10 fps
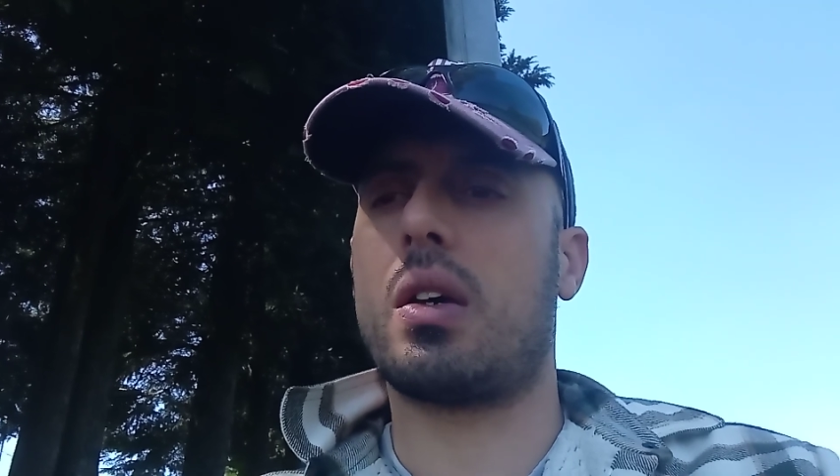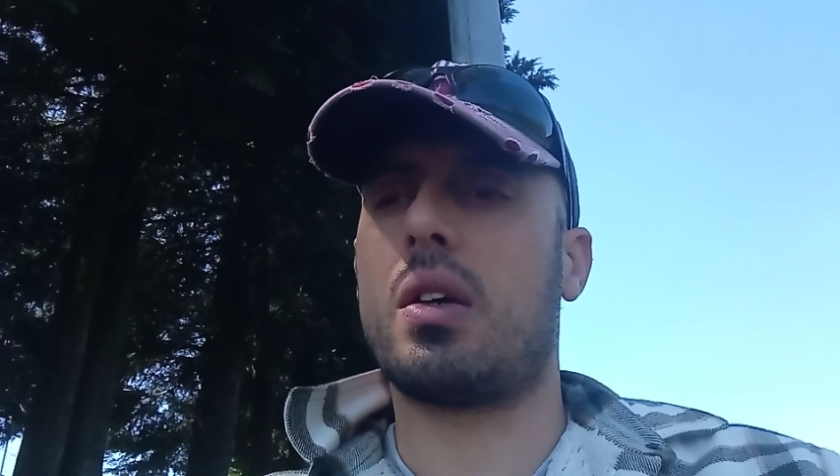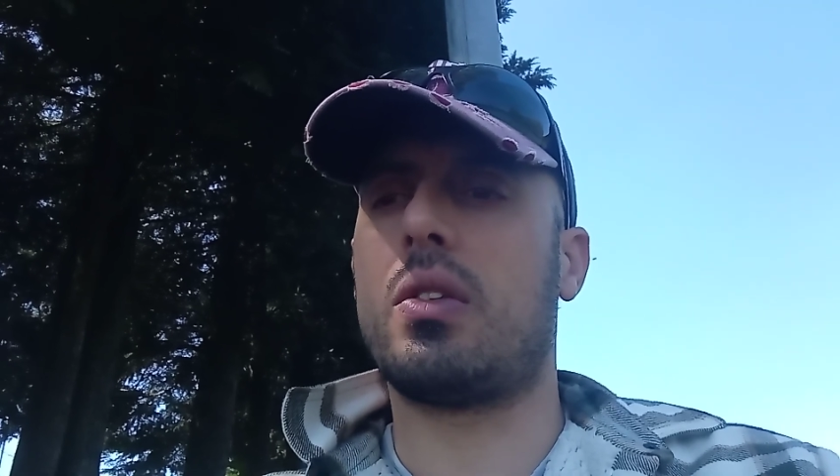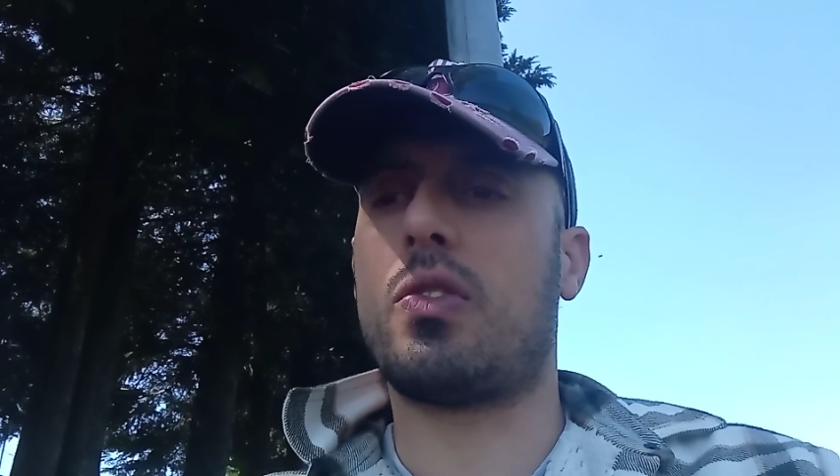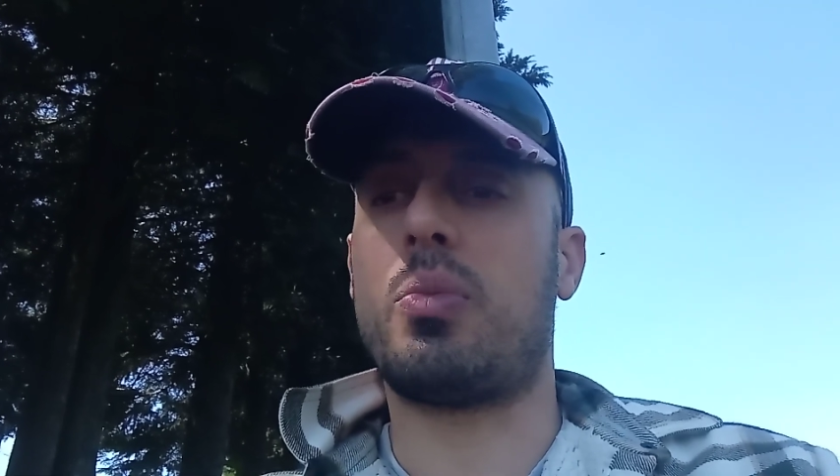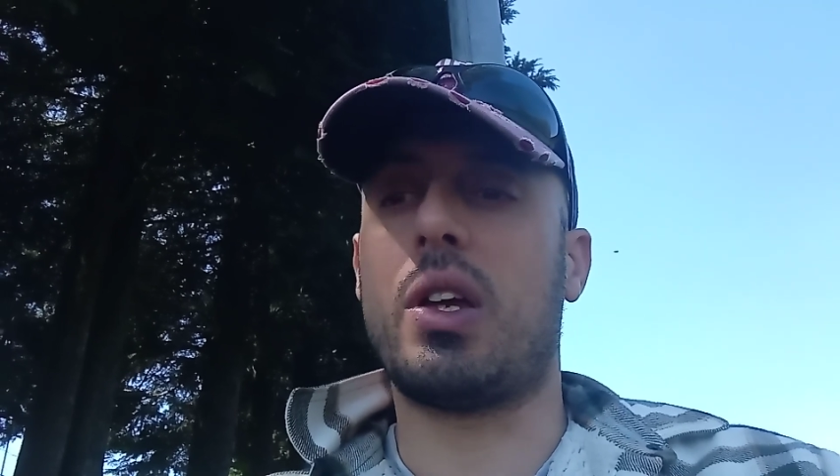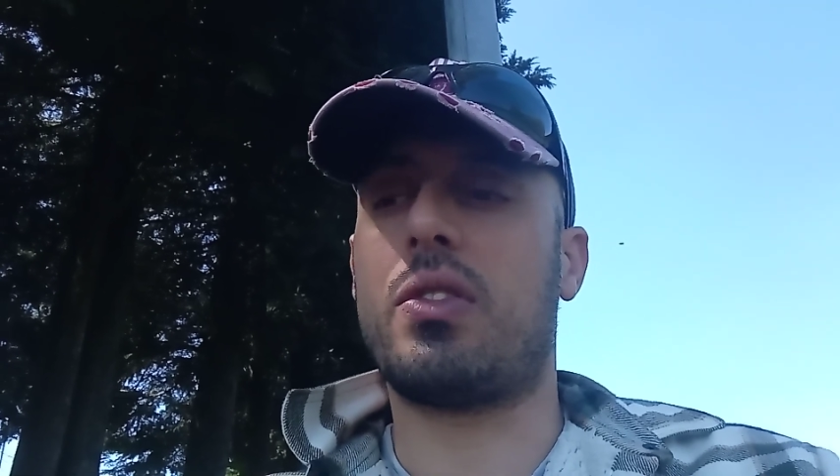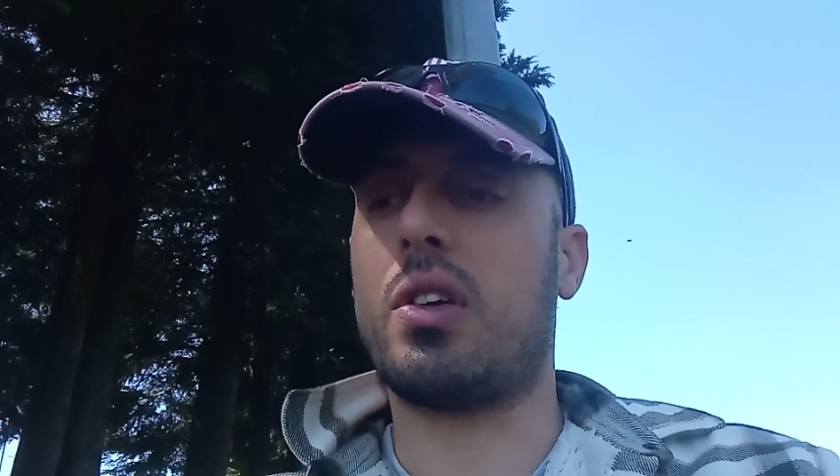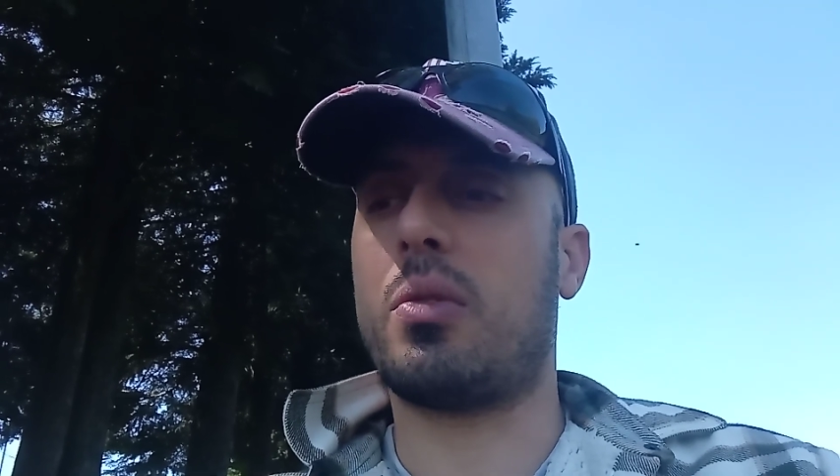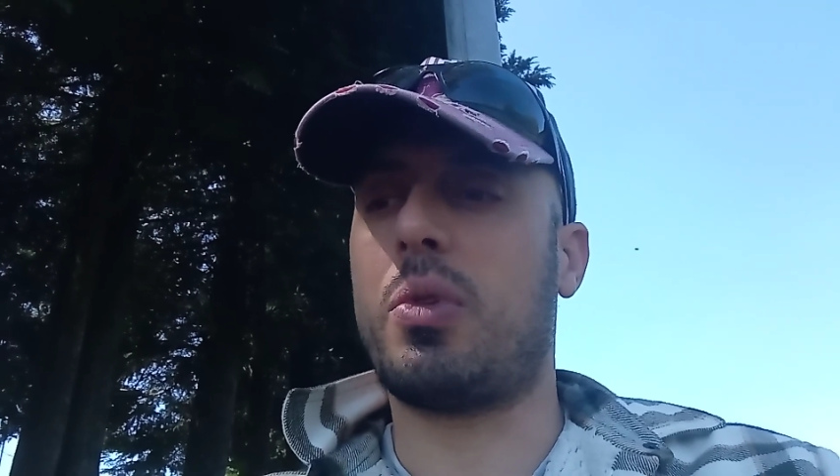
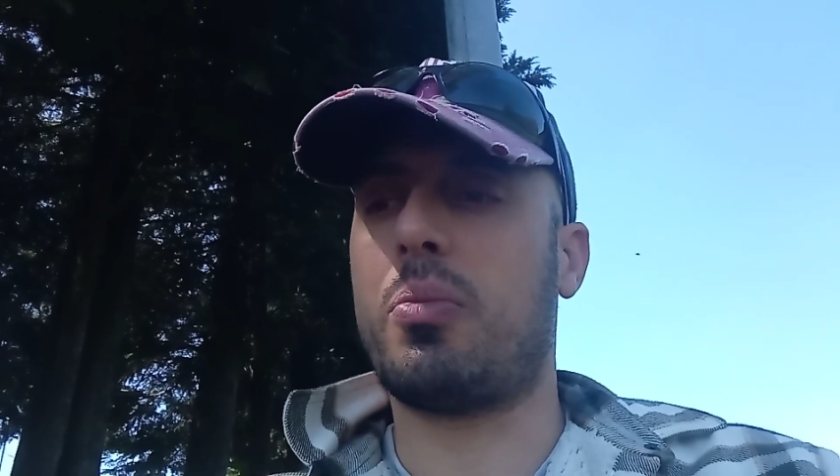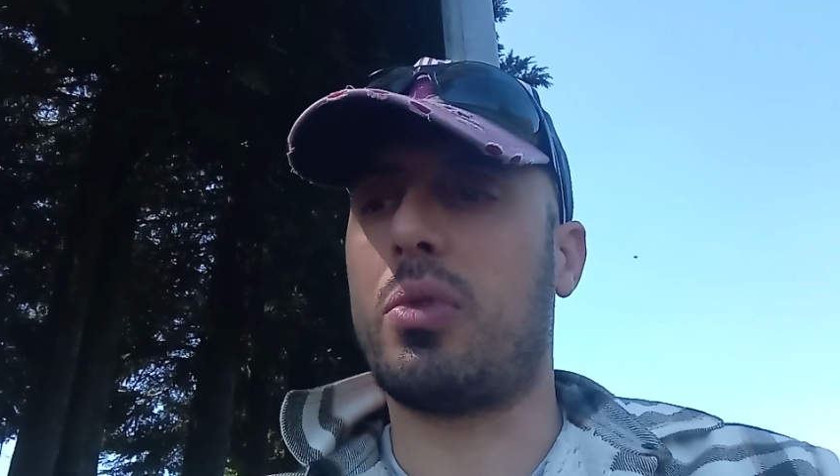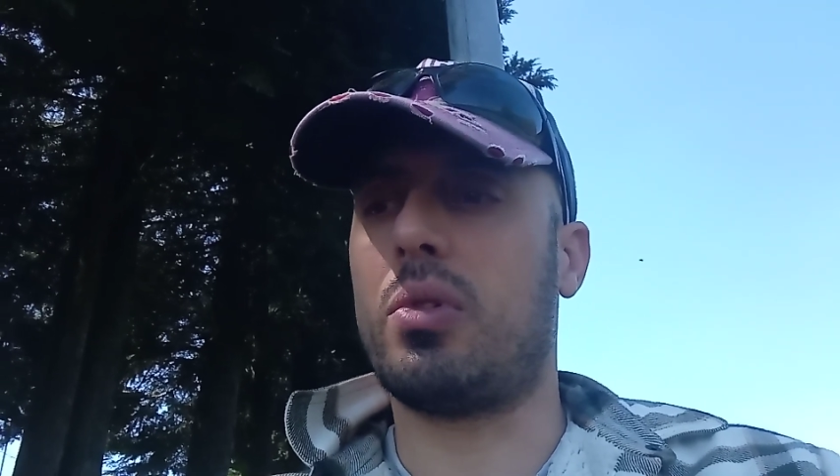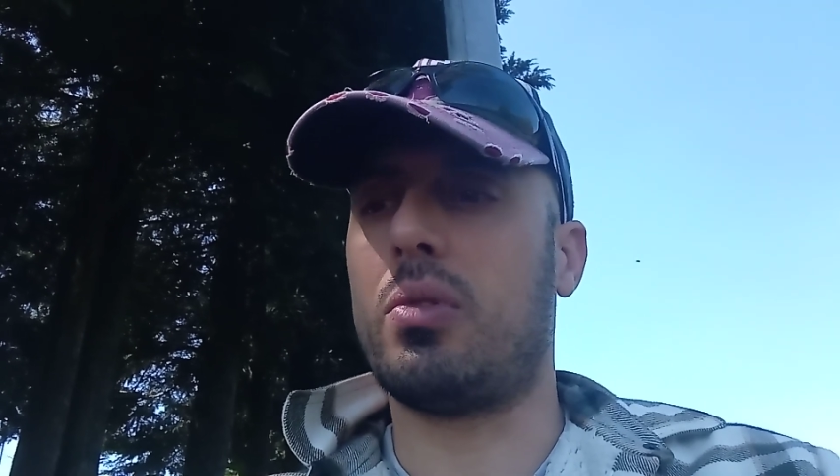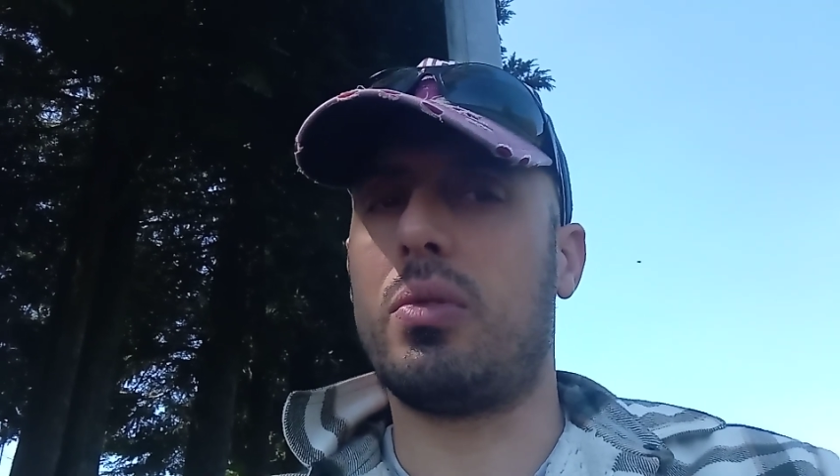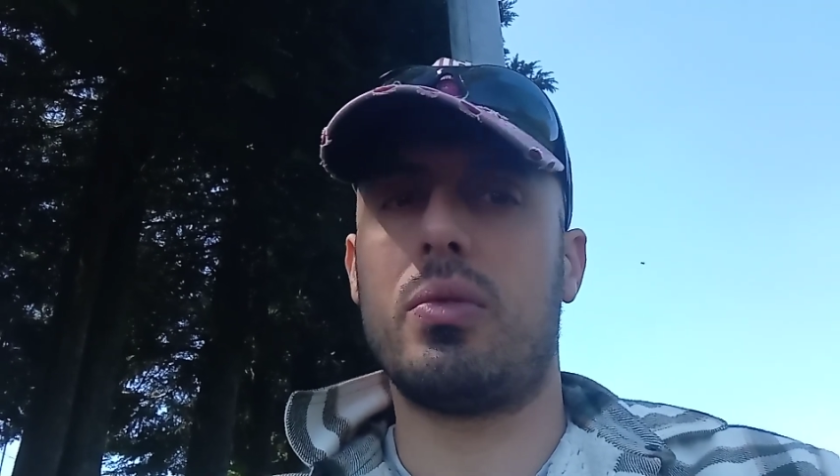displacing people.